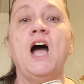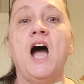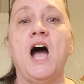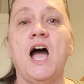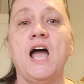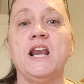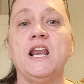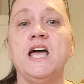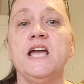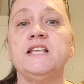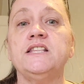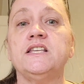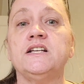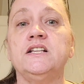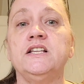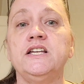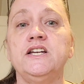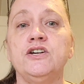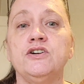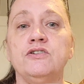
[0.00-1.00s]
I like the
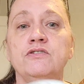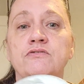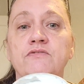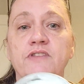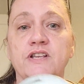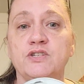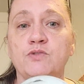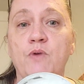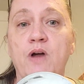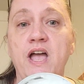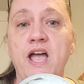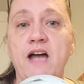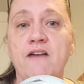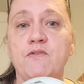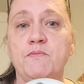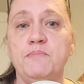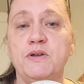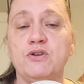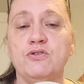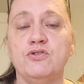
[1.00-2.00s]
clear. That's why I have
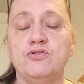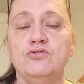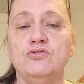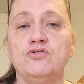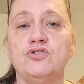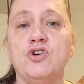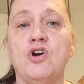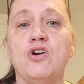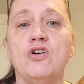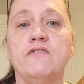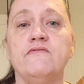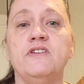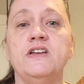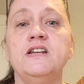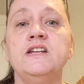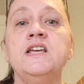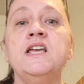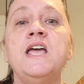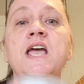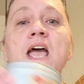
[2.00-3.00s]
a bigger jar of it.